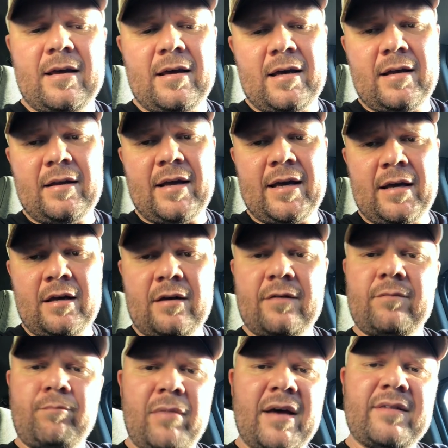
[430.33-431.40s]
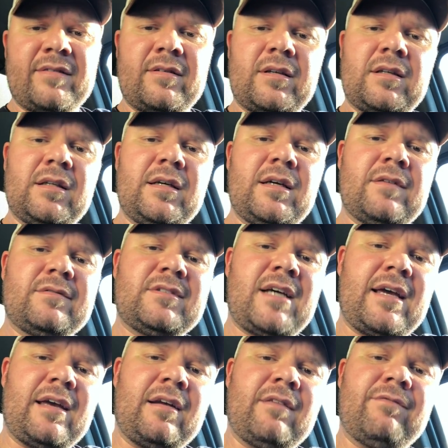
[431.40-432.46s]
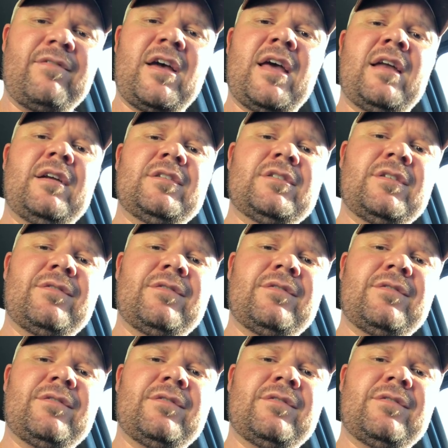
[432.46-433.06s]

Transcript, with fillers: and they basically have taken advantage